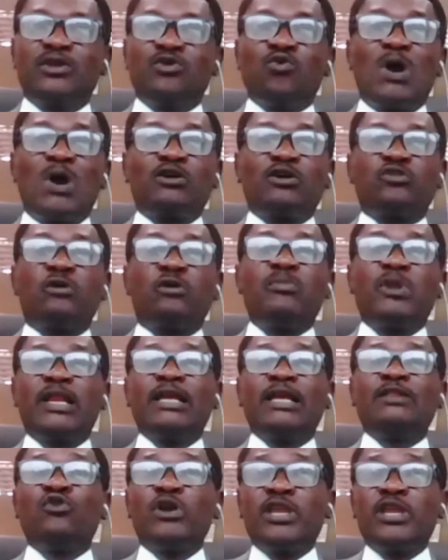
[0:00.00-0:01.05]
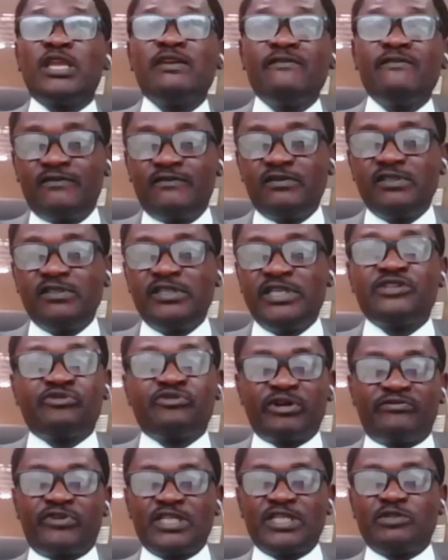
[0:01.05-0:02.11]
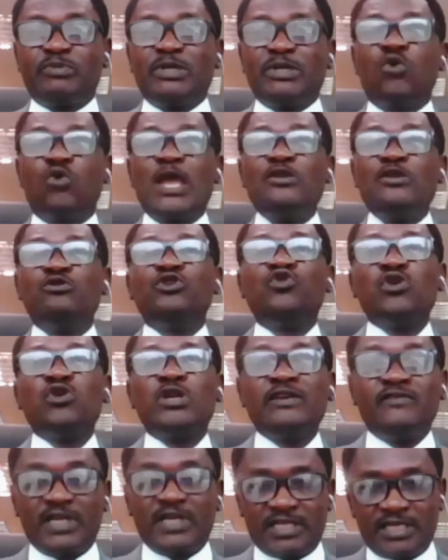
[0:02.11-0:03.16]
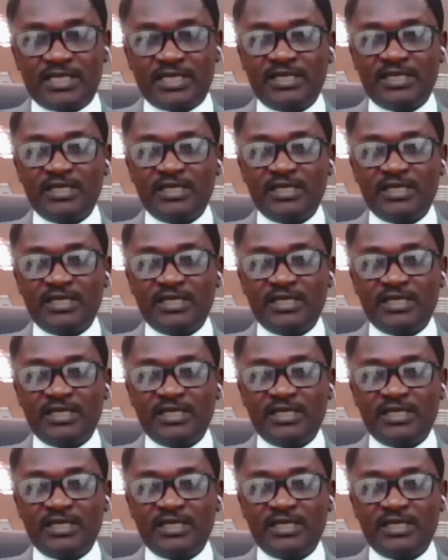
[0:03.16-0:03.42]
you are not obligated to give this reference, but when you do give it,